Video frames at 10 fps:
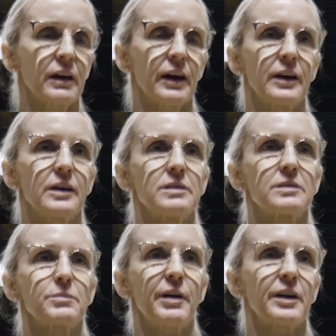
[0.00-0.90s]

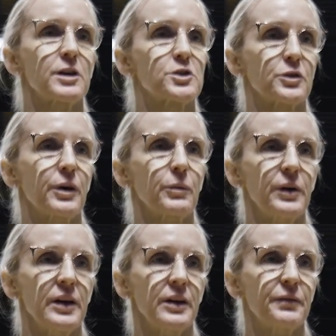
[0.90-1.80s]
and making sure that
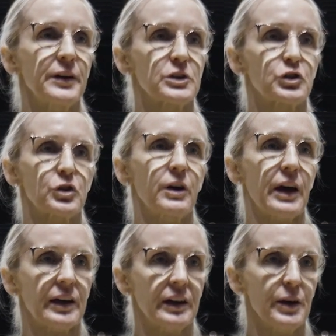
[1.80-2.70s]
we finish
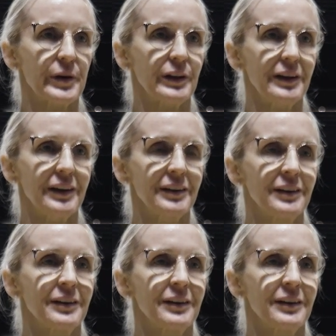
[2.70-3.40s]
strong academically.